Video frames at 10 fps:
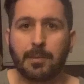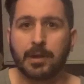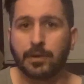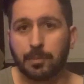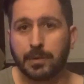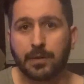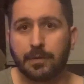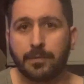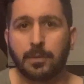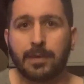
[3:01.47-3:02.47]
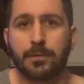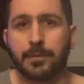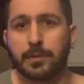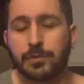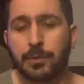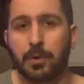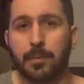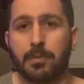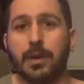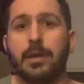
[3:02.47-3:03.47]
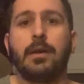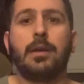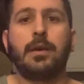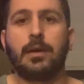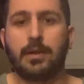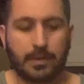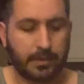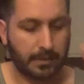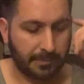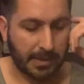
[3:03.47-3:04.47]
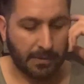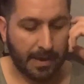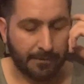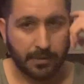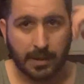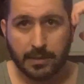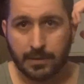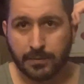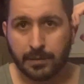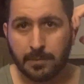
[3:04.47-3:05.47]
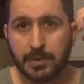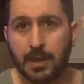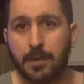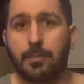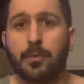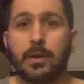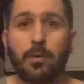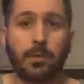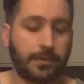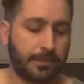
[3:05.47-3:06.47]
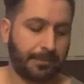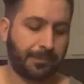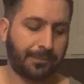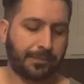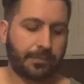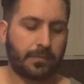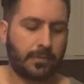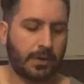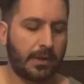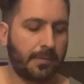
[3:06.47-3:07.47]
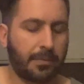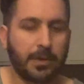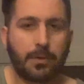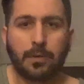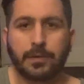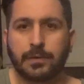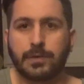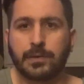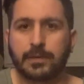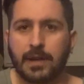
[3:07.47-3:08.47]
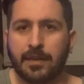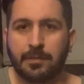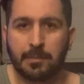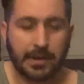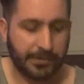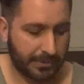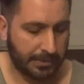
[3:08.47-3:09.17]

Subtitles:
and you'll be good for whatever version you want to play. Now, after that, there's going to be a pre-chorus. And the pre-chorus is just F major.